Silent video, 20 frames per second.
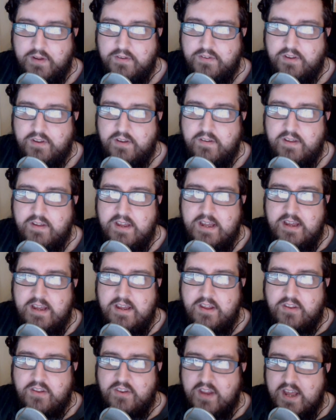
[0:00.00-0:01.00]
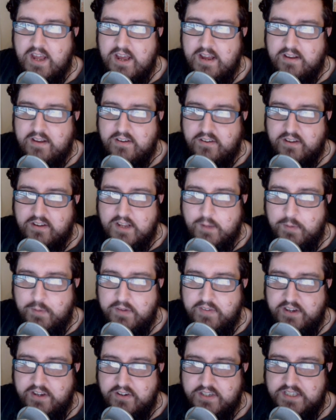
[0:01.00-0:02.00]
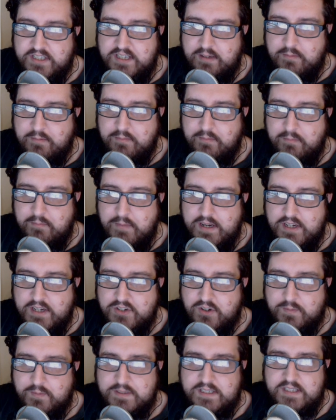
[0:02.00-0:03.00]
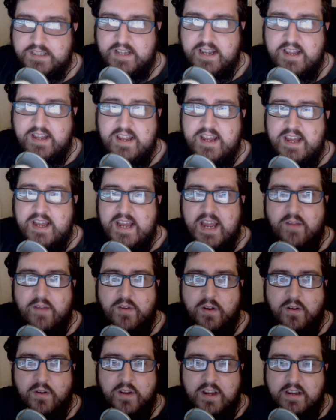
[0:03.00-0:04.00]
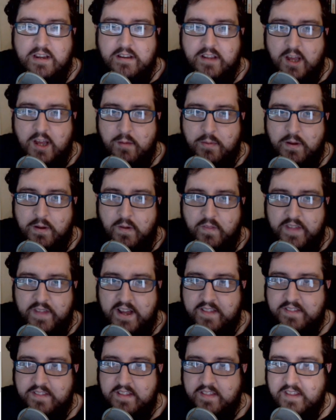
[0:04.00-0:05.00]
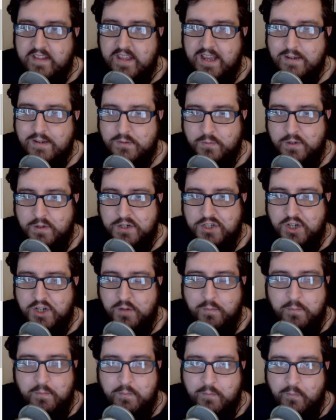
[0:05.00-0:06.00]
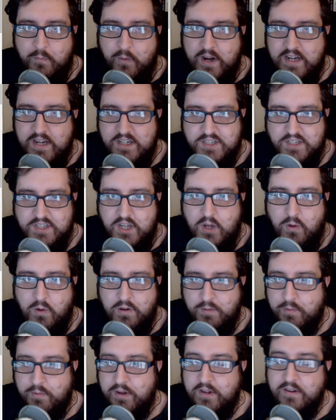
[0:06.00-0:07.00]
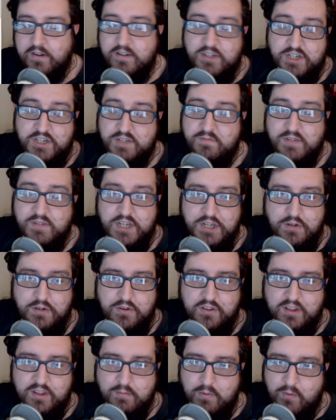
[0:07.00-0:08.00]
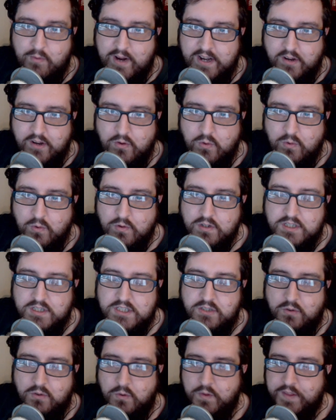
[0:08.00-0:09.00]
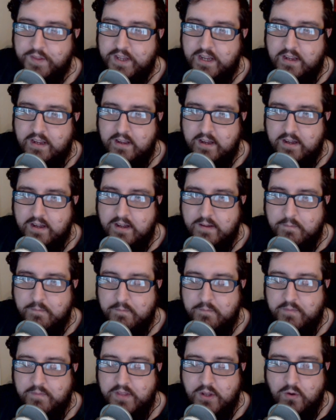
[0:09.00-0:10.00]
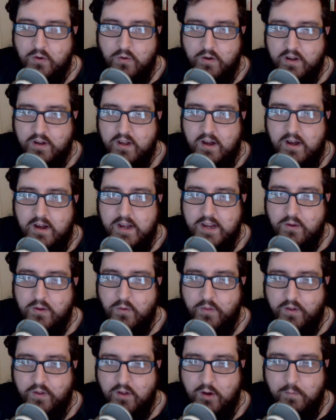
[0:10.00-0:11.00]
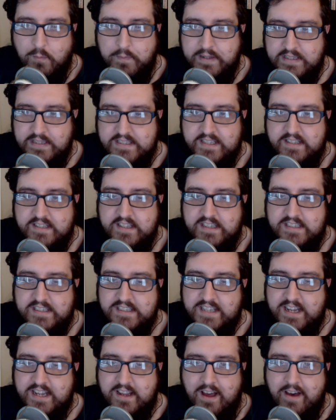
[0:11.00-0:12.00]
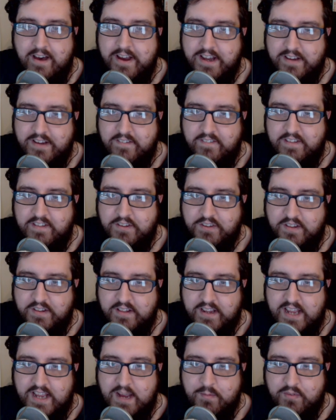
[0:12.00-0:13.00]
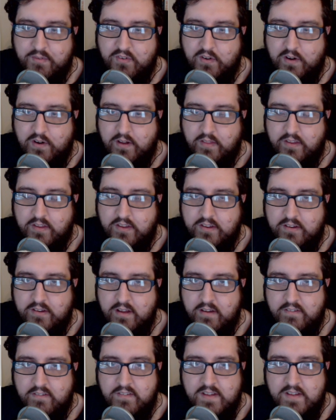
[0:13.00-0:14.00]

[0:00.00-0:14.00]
So yeah, just a couple of interesting miniature options there. If you're looking to go beyond that, then the Games Workshop range as a whole is pretty good. Just use the Morannon Orcs or the Urukai or the Goblins and things, and that kind of fills in the gaps for all of this stuff.